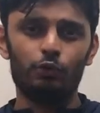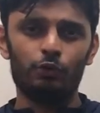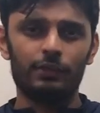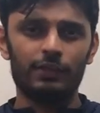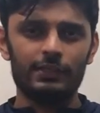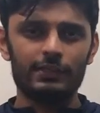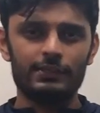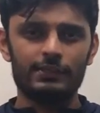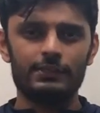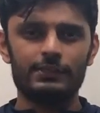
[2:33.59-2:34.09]

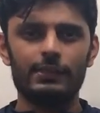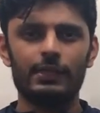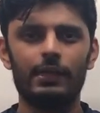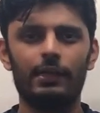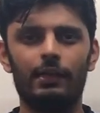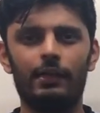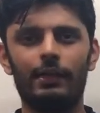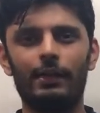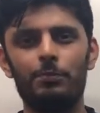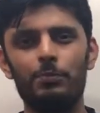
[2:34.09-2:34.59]
this,
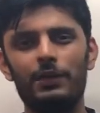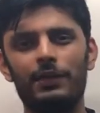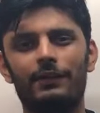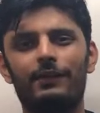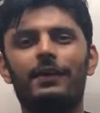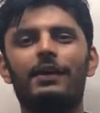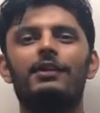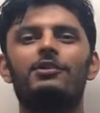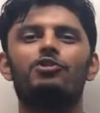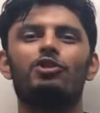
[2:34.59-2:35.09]
let me
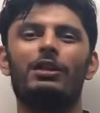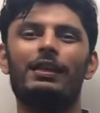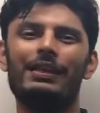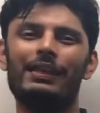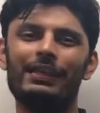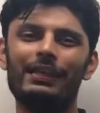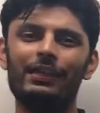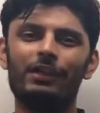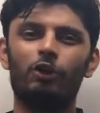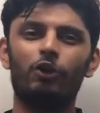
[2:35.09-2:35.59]
attach a
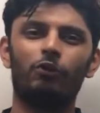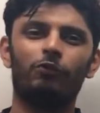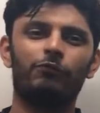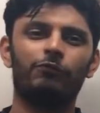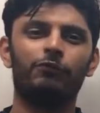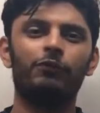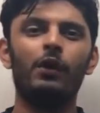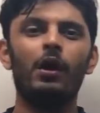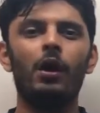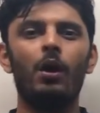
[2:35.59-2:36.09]
link of